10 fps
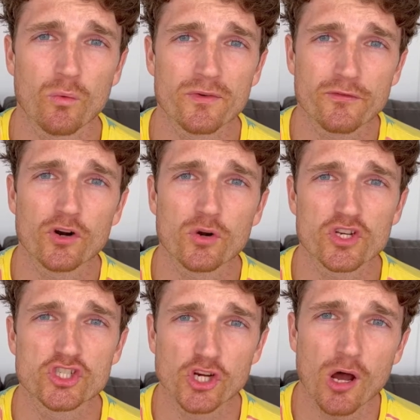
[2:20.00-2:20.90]
we refer to
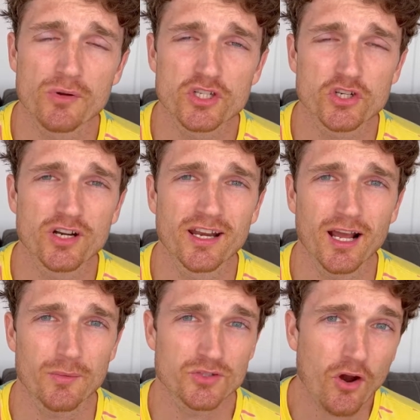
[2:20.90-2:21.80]
geometry,
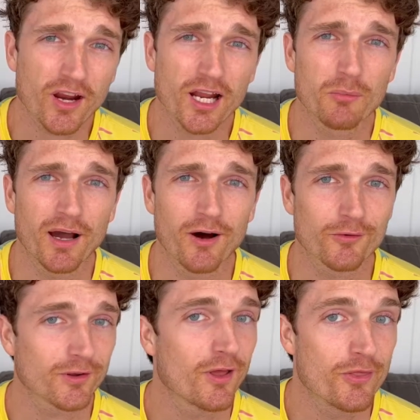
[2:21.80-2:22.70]
I'm talking about
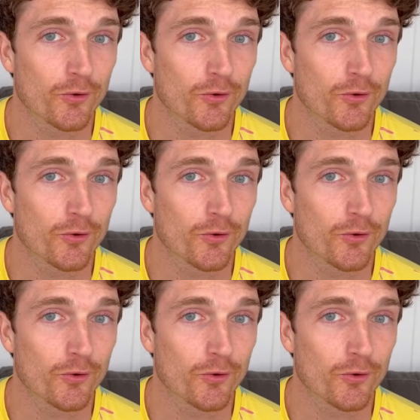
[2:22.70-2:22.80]
the